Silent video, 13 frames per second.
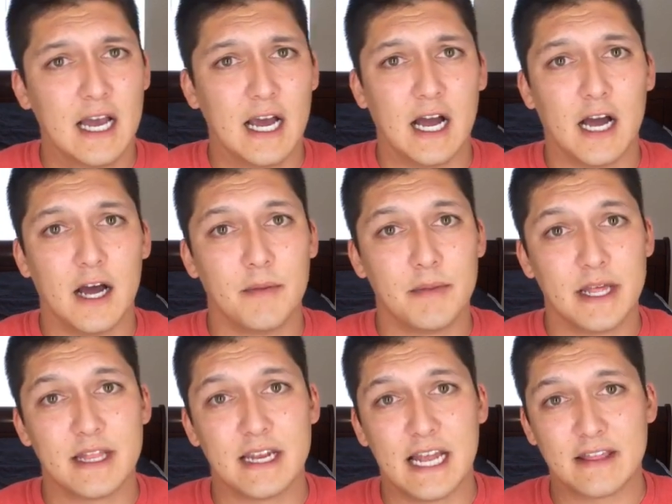
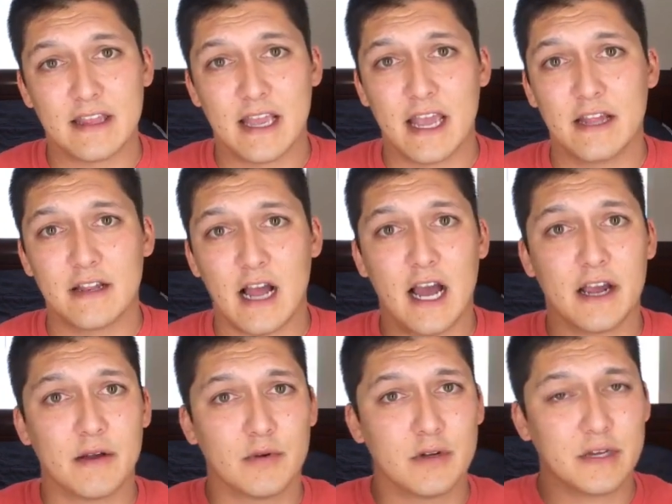And then at the end,
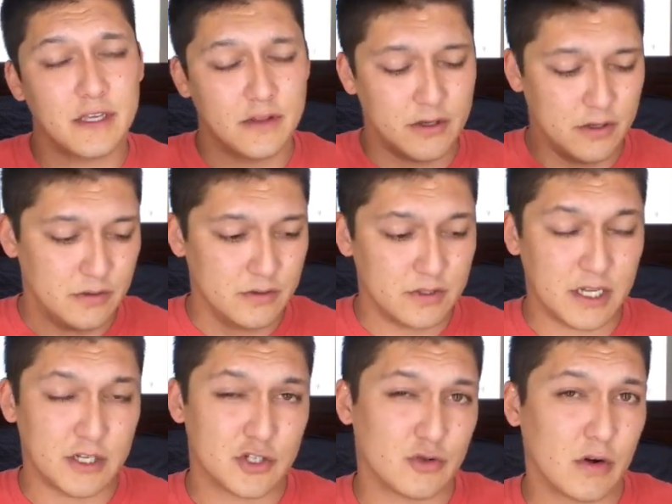I will either use
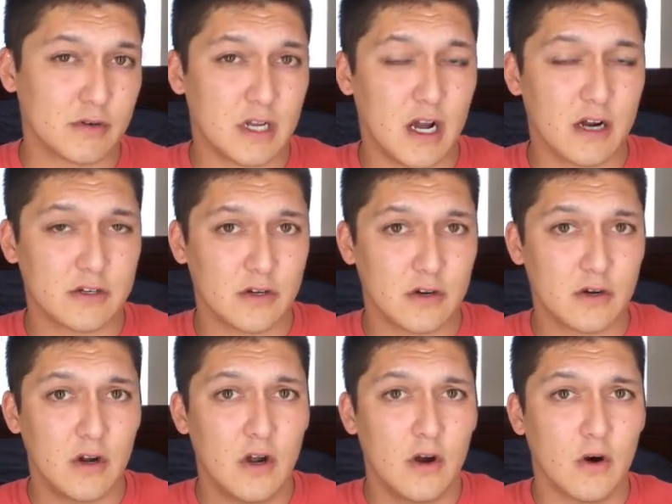a stroke
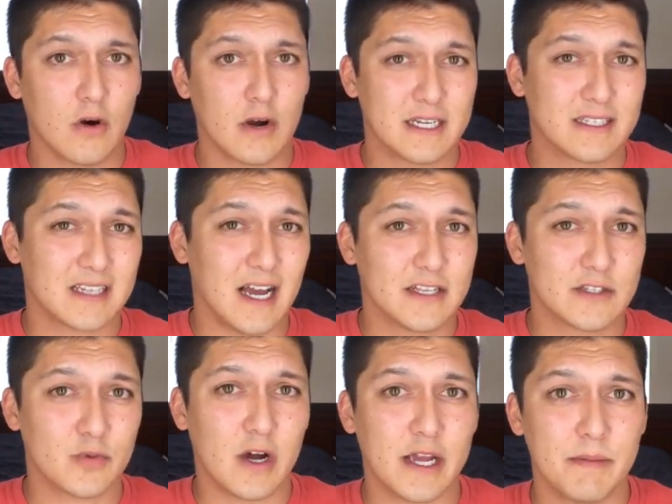doctor or a side
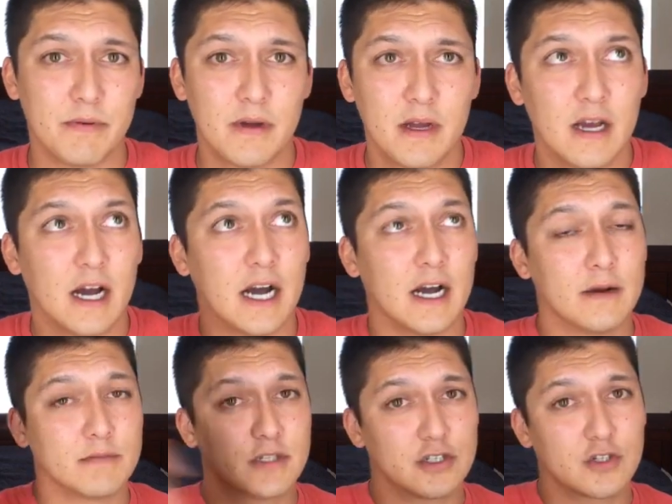swipe
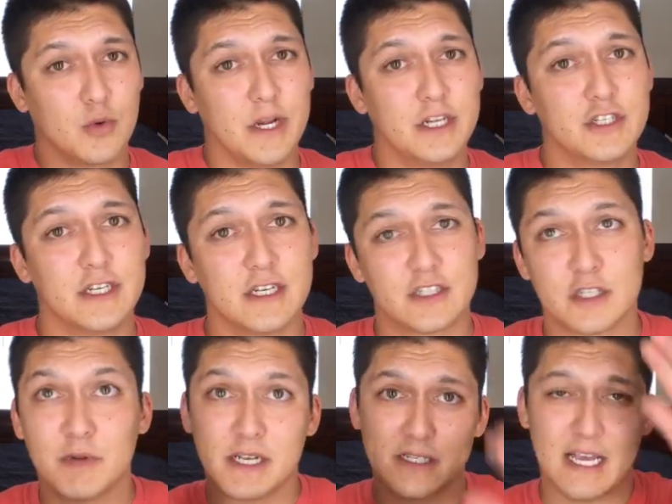to squeegee it
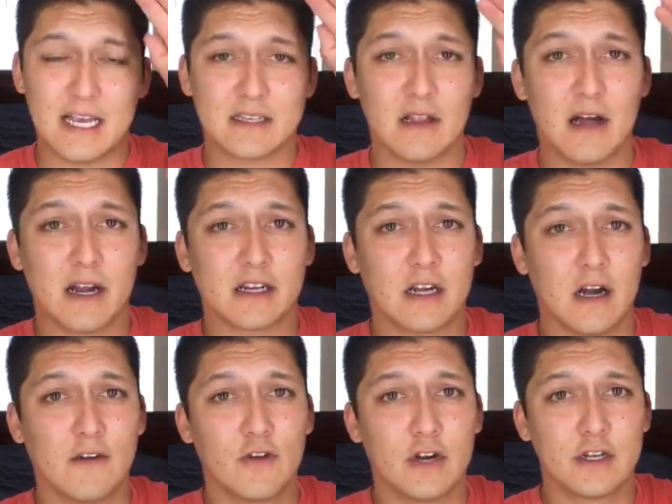just because it has a lot of
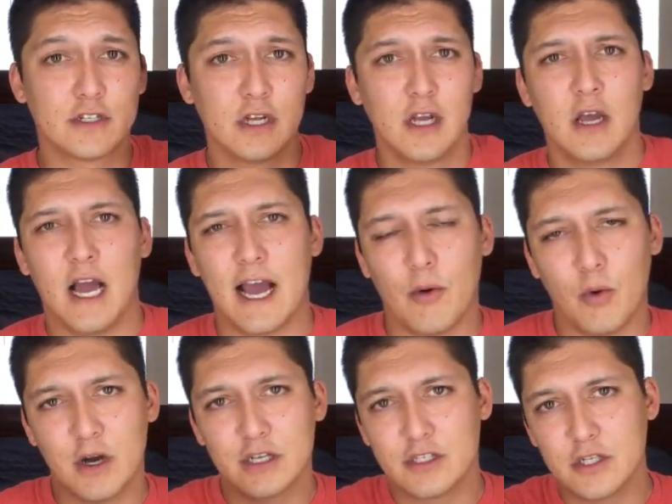coverage. I
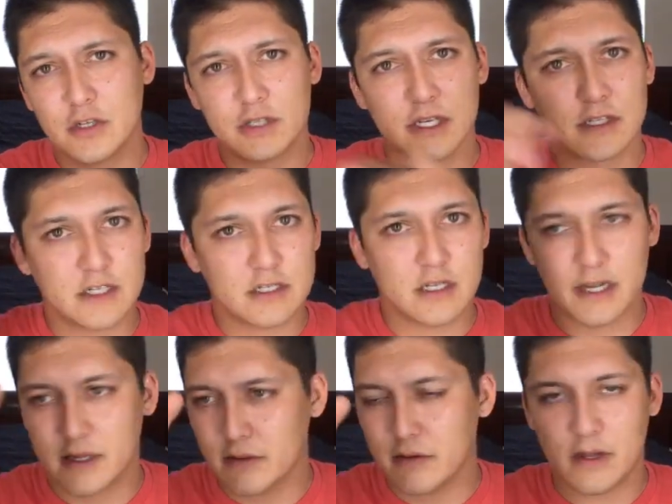was using just
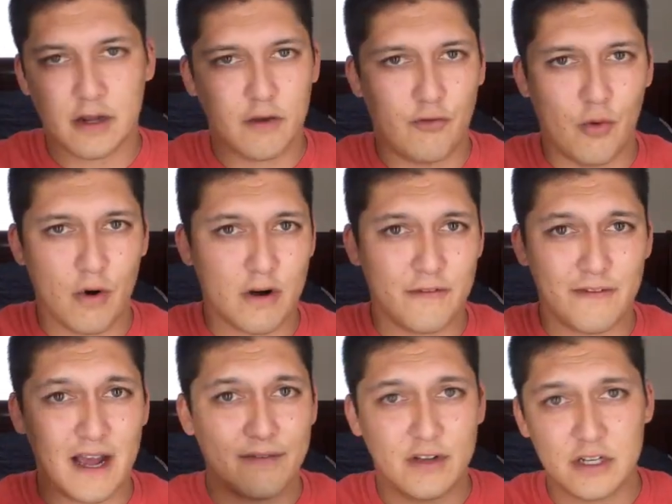like, you know, like a 4 or
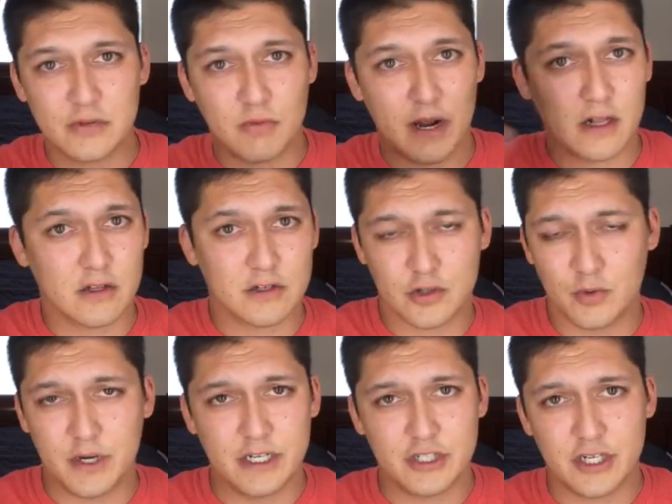5 inch regular
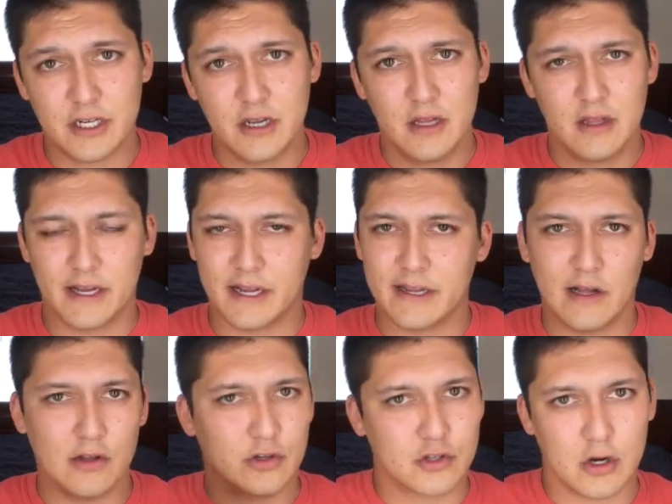squeegee, like a
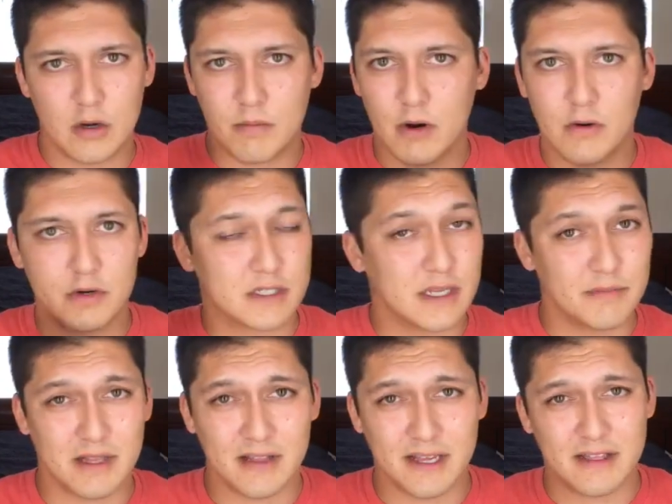yellow turbo or
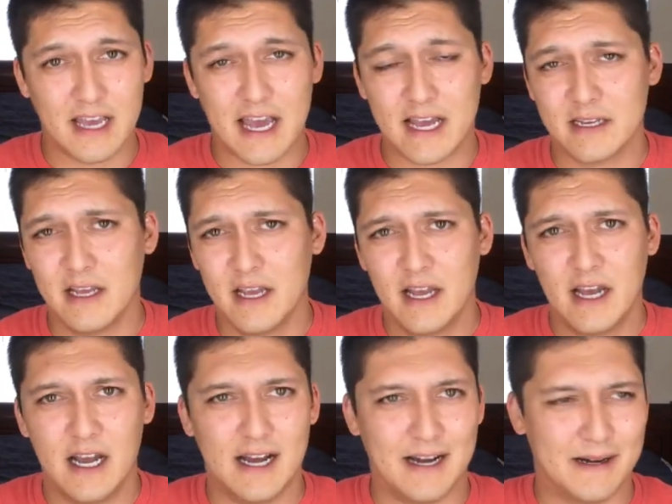something like that.
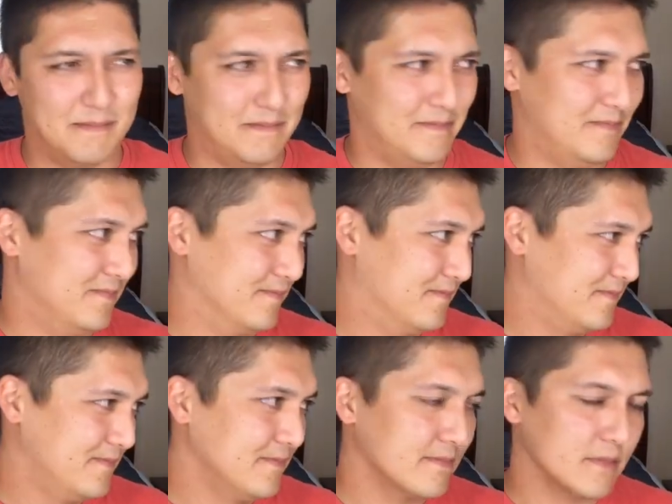
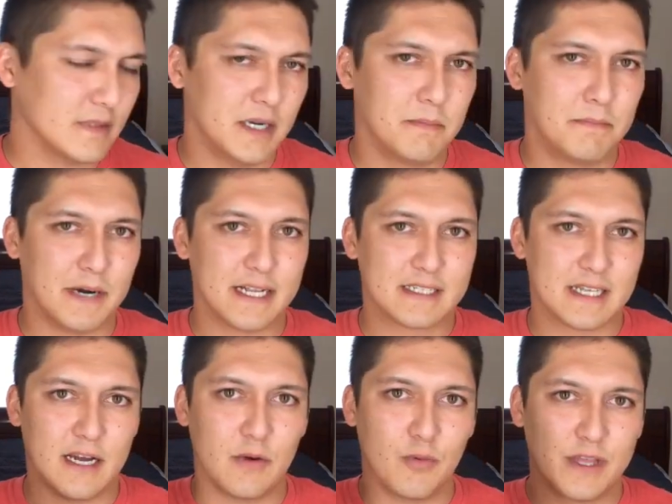
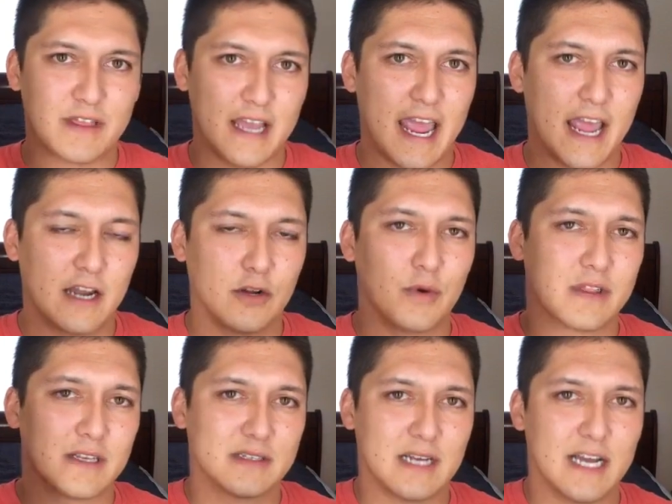But with the handle, with
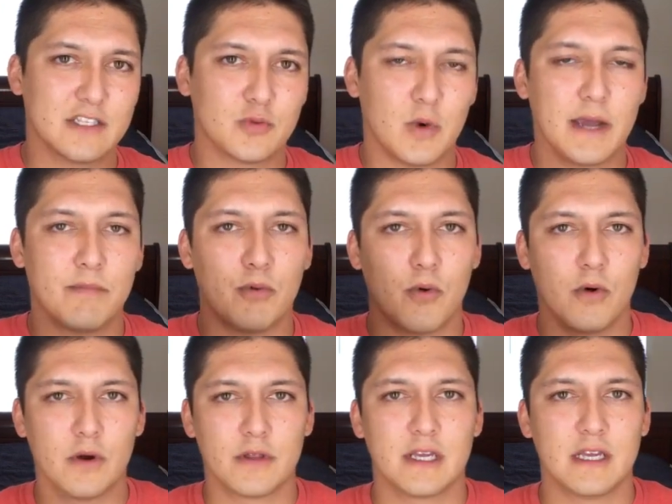the side swipe
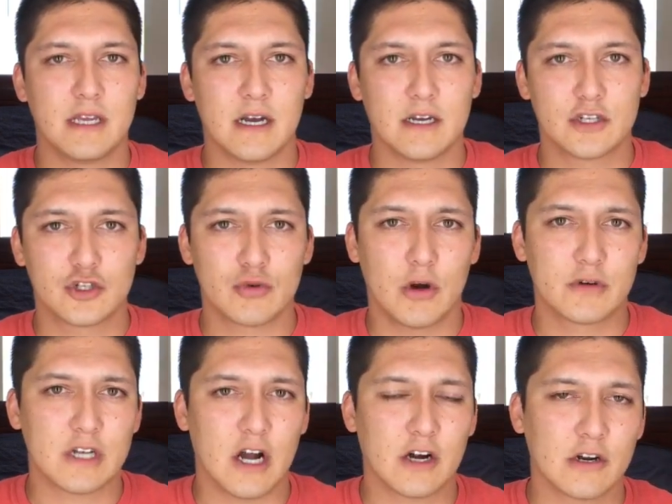or the
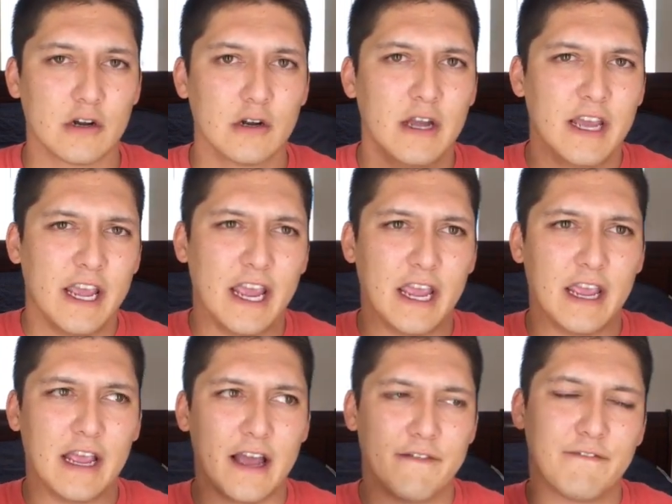stroke docker,
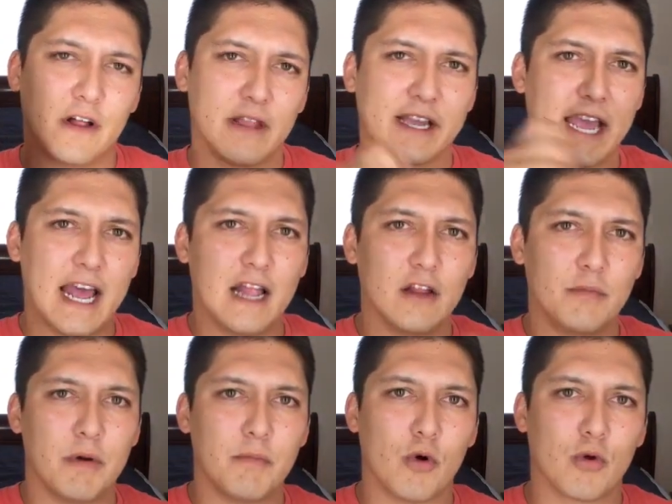I felt like it had a little
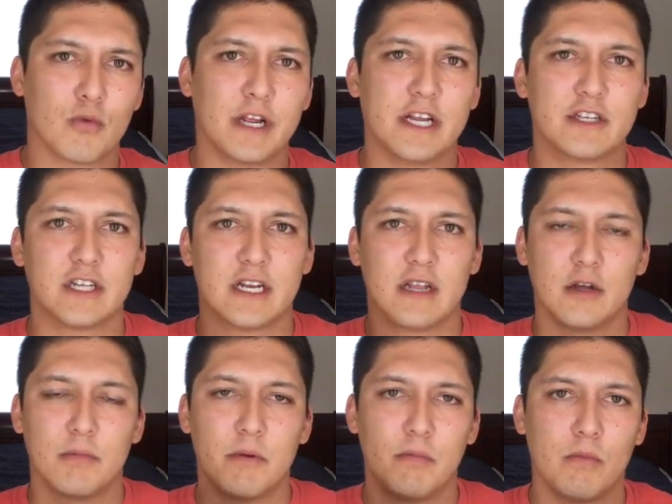bit more reach and a
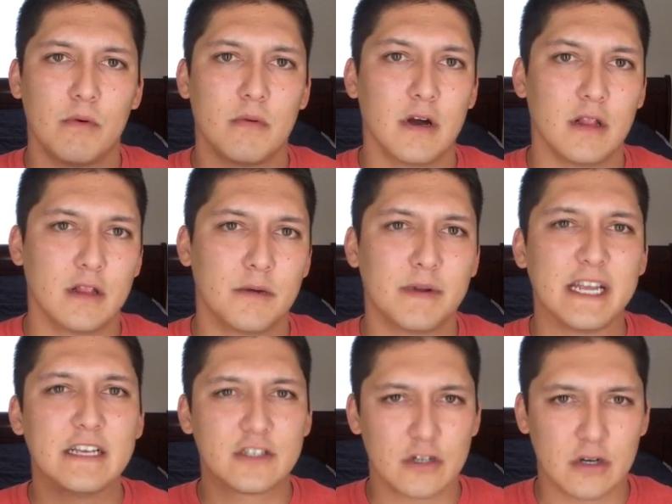little bit
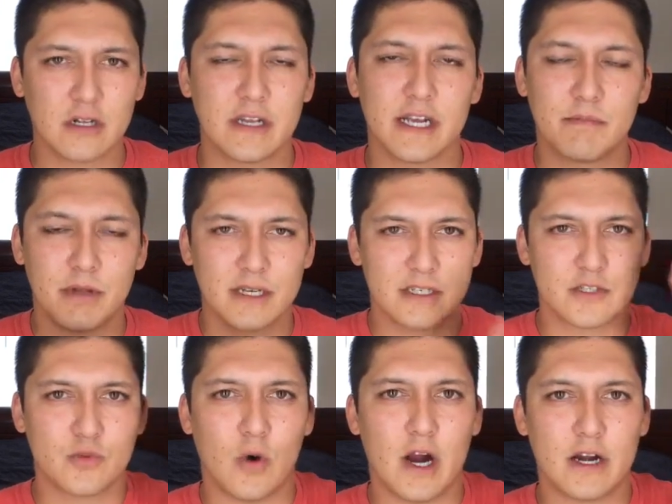easier to clean. Plus,
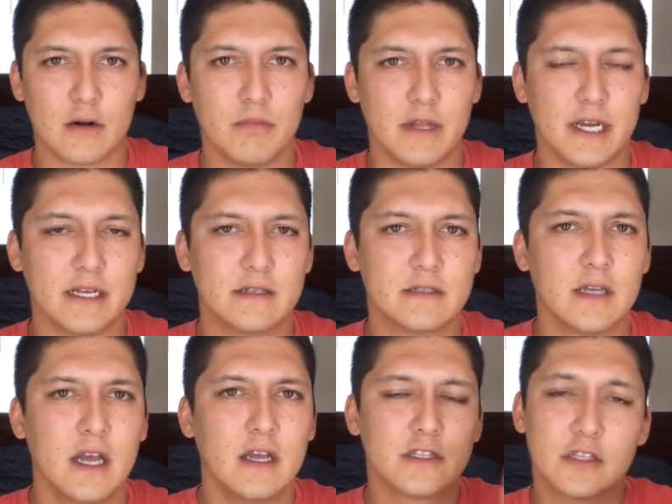it's wider blades,
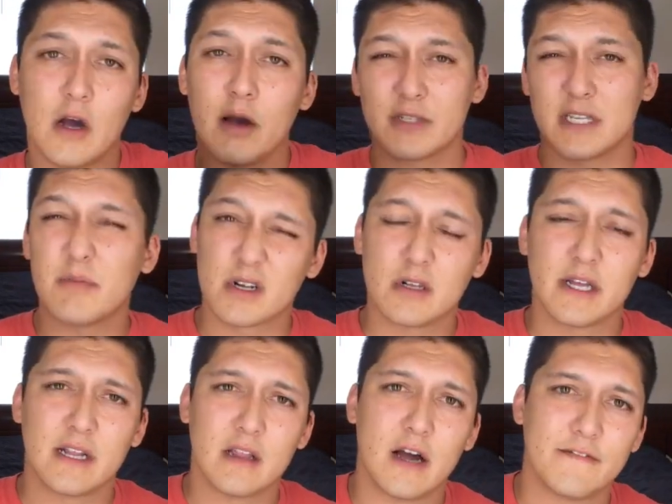so I was able to
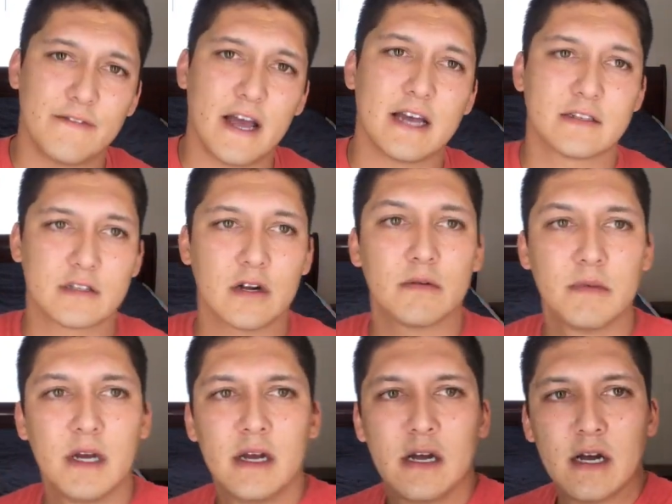clean a lot faster.
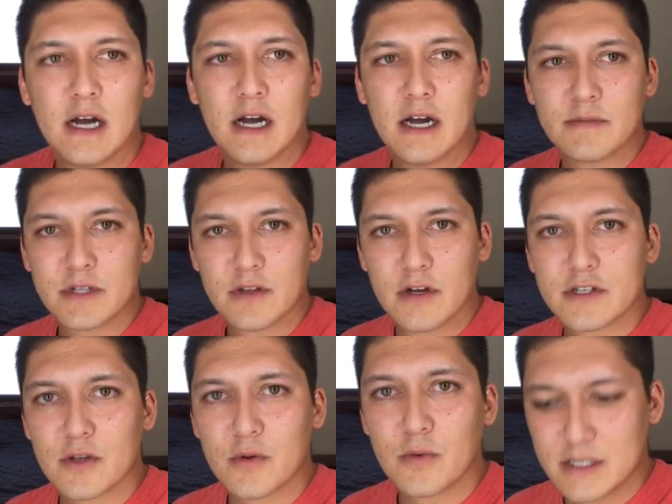So those
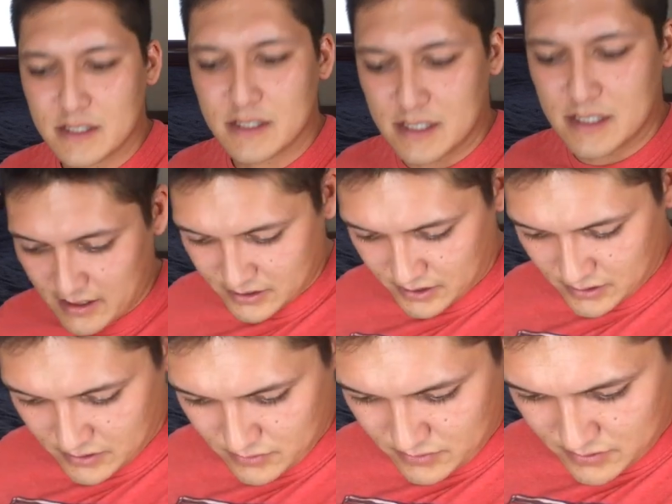are the ones that I like to
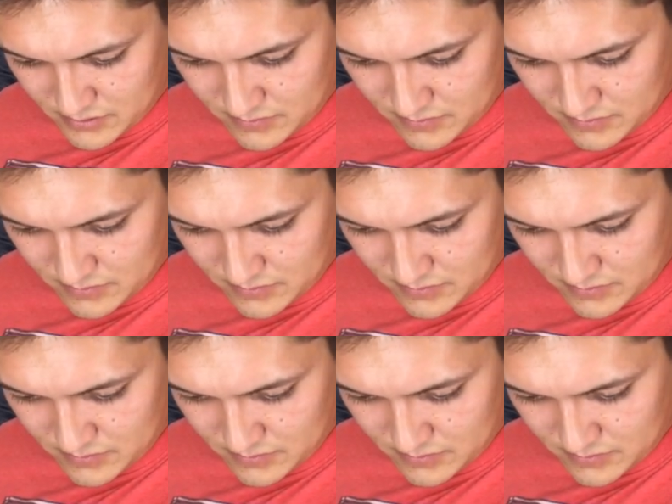use.